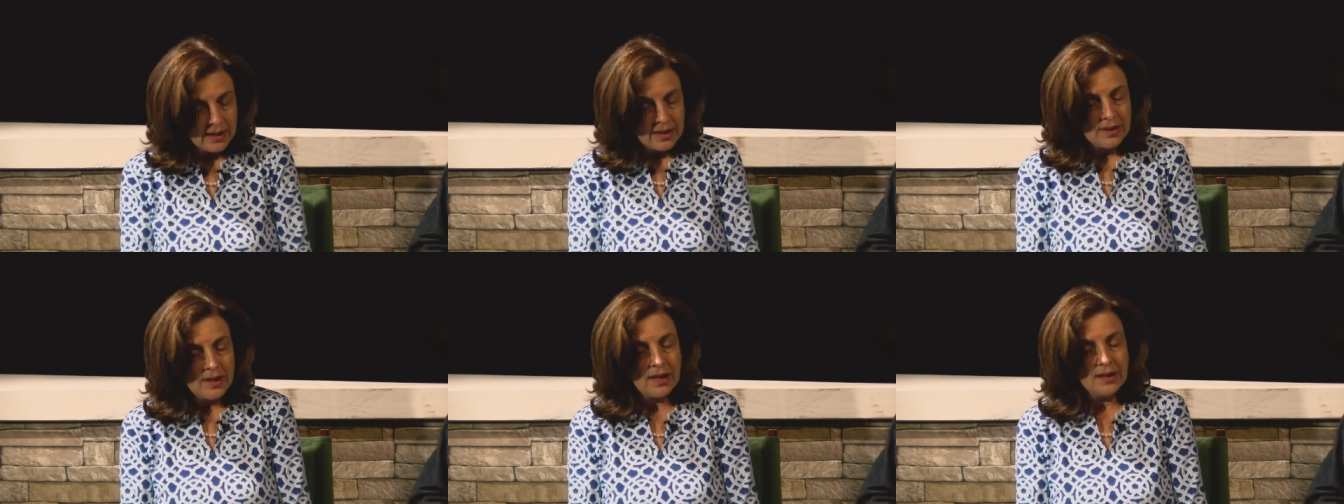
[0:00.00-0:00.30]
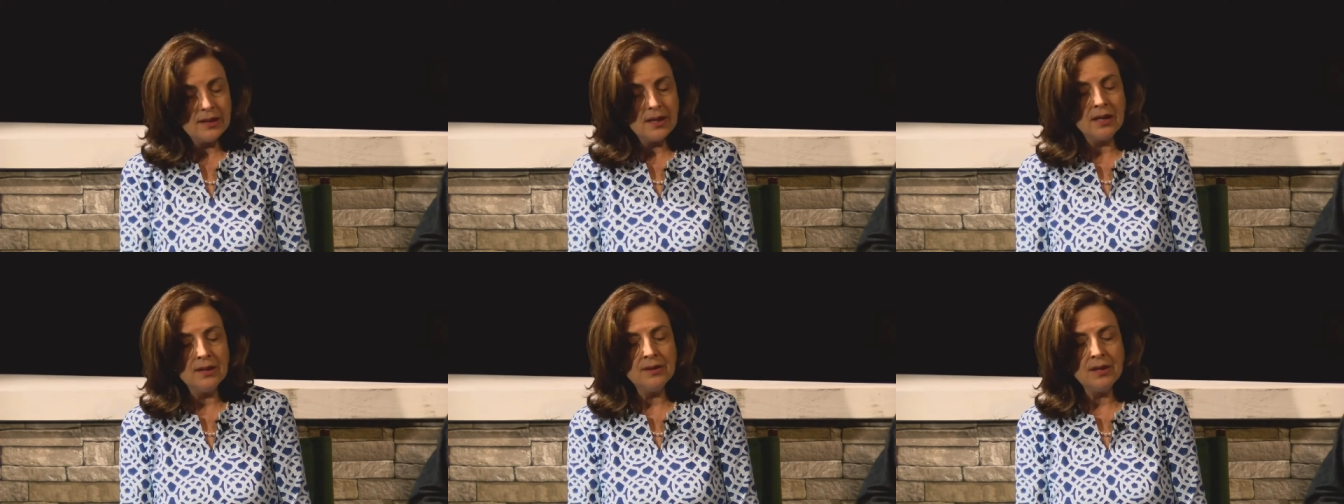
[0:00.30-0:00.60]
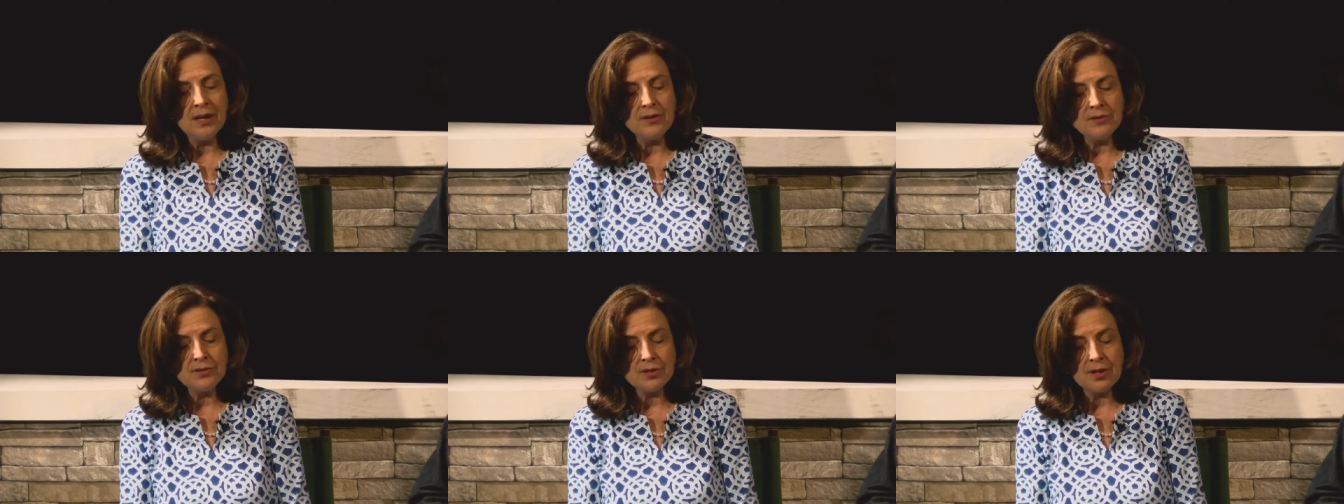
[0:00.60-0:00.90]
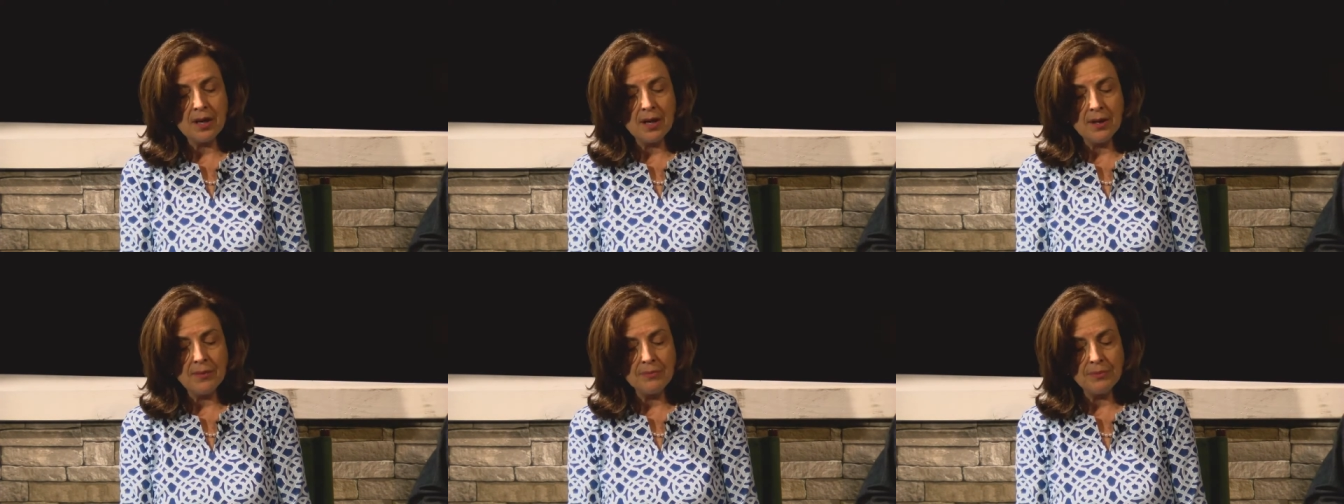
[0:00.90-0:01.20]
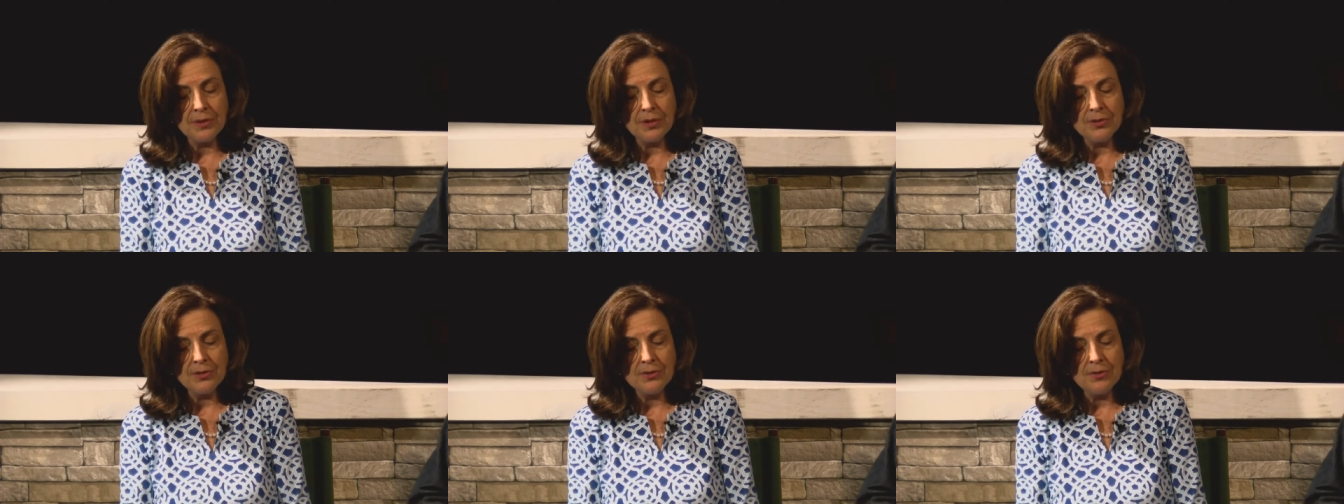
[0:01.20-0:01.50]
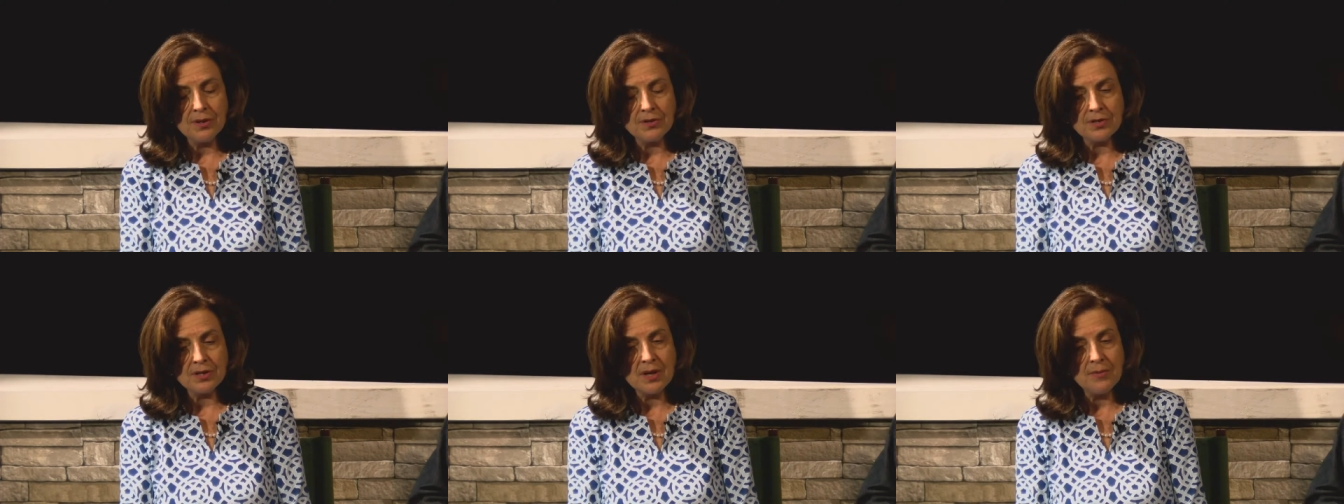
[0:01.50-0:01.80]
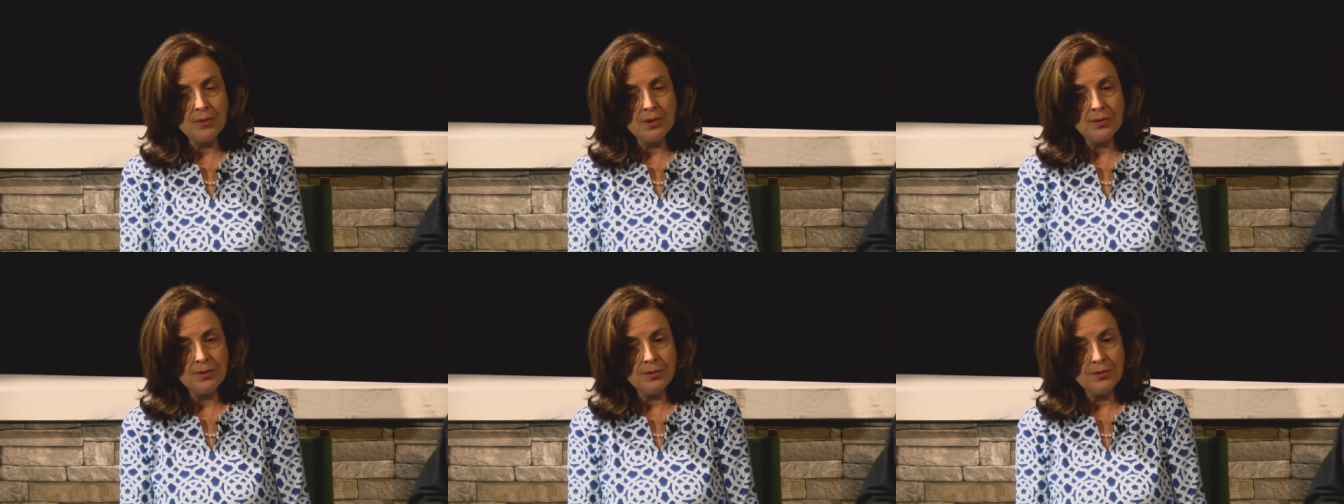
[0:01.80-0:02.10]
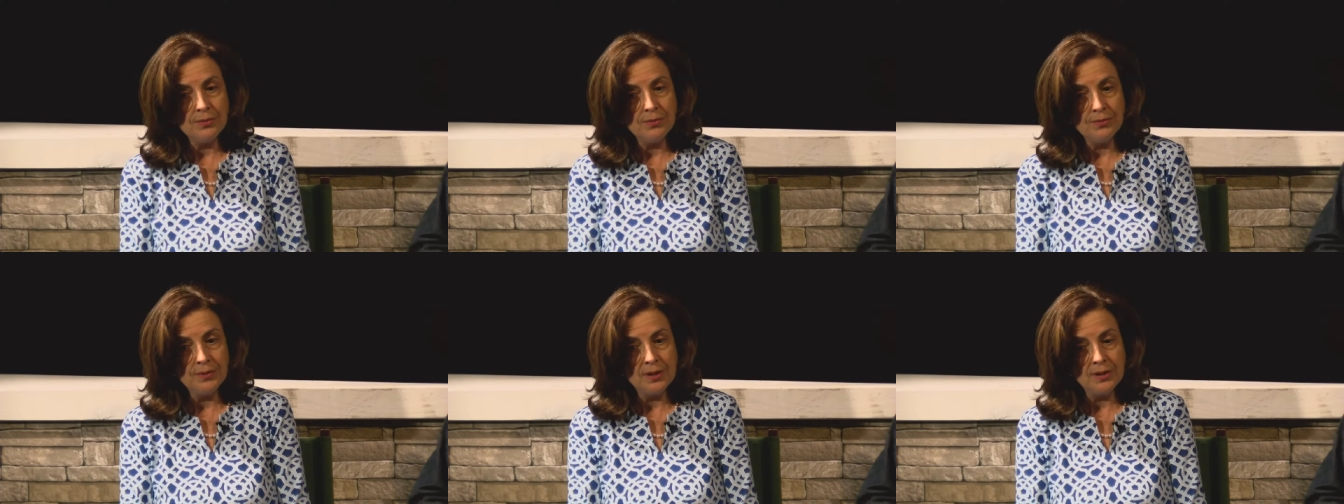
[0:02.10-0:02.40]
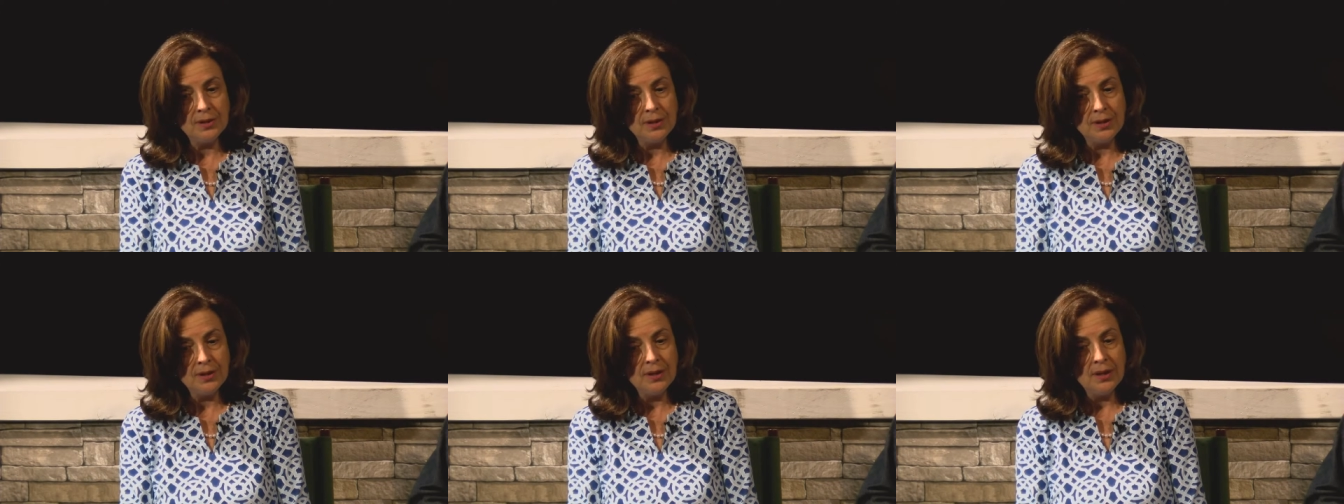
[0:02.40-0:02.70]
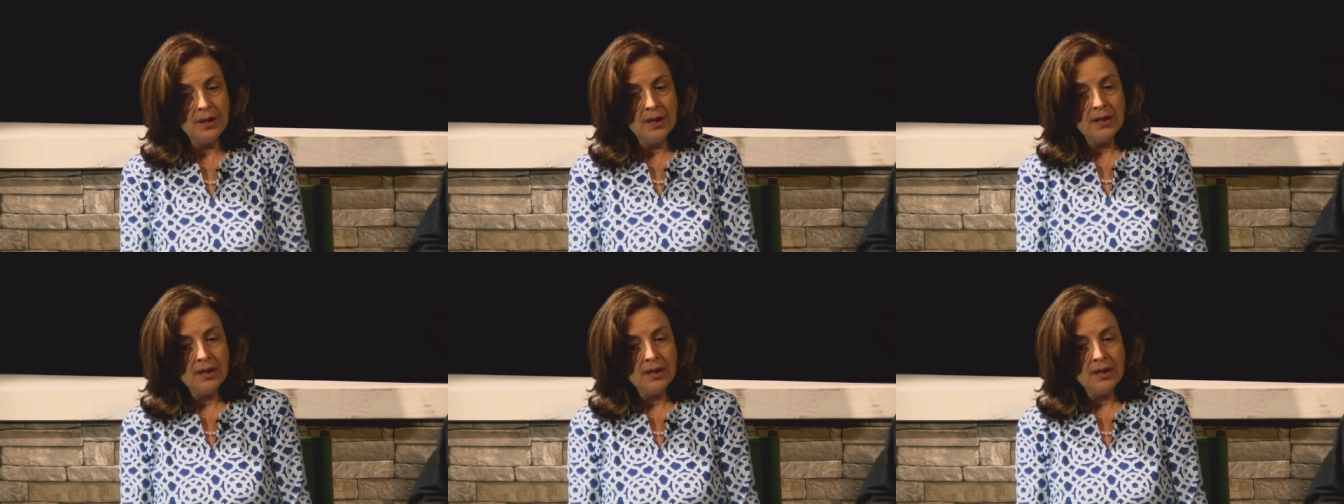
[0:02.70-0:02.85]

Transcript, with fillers: that unless you are someone who really